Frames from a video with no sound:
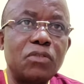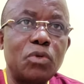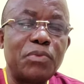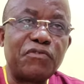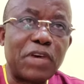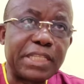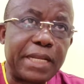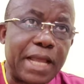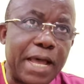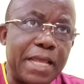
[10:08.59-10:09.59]
will be
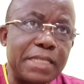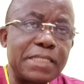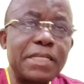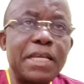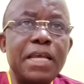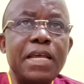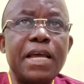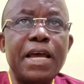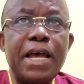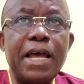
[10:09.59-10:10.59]
fertilized,
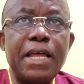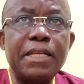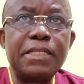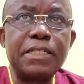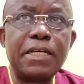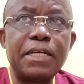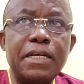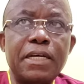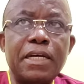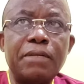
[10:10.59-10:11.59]
and
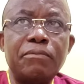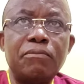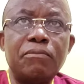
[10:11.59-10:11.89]
the